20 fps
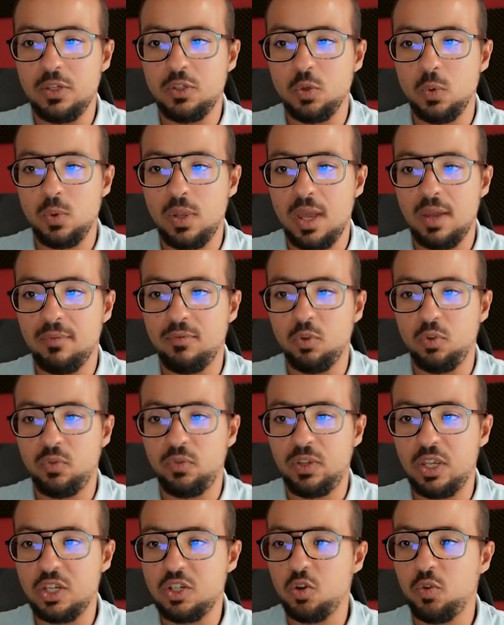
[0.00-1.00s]
So we have
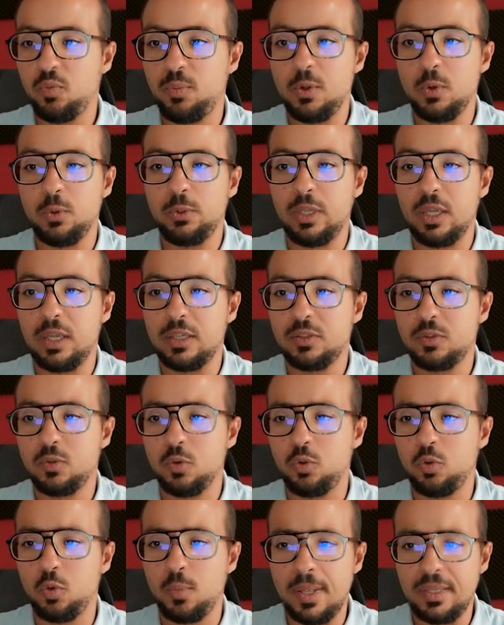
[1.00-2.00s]
notification of PO text,
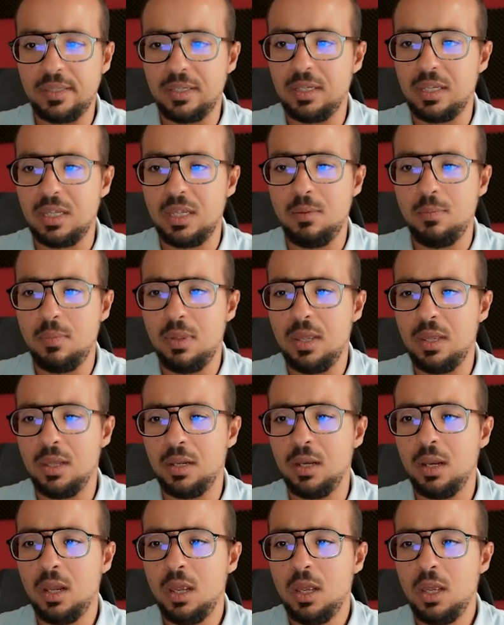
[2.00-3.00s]
automatic
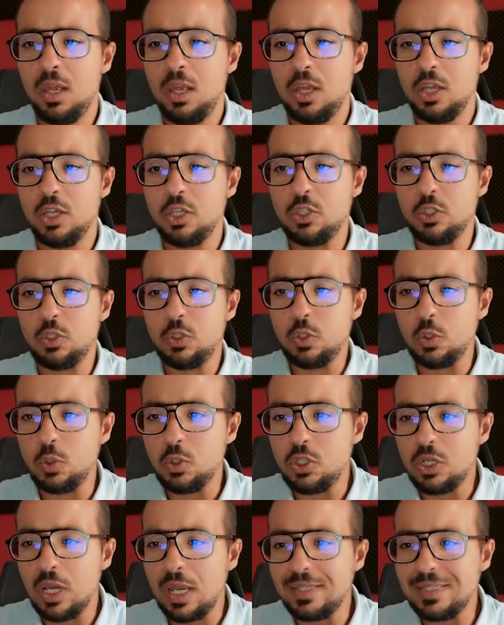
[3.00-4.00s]
email,
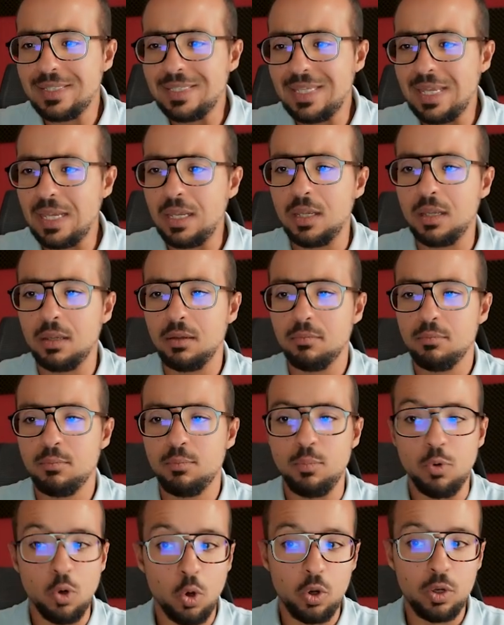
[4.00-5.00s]
stochastic
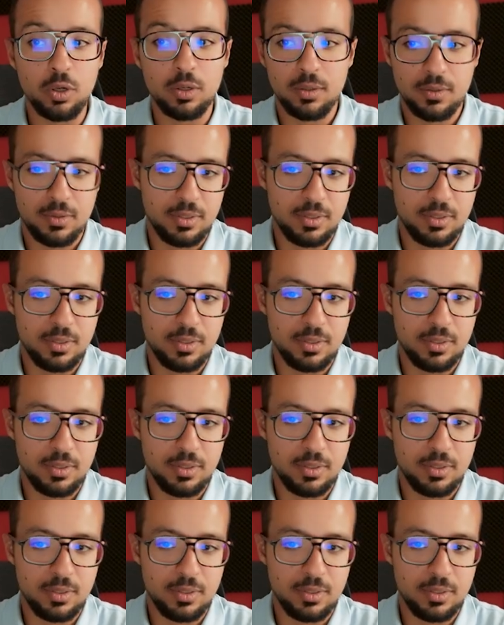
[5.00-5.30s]
block.